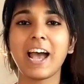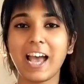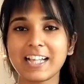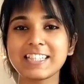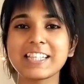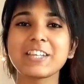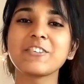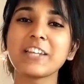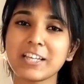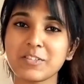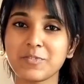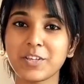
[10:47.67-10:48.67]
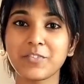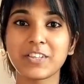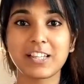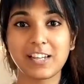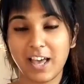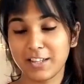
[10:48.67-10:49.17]
I'll see you next week
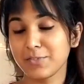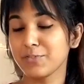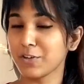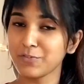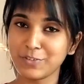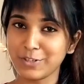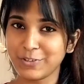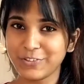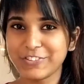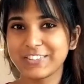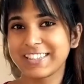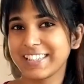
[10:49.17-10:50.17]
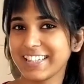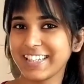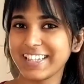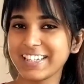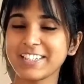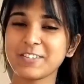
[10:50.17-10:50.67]
with another fun video. Till
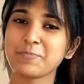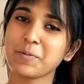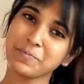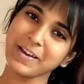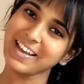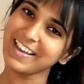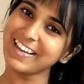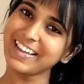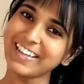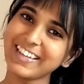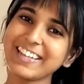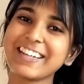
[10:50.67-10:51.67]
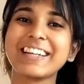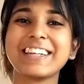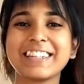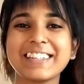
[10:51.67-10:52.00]
then, bye-bye.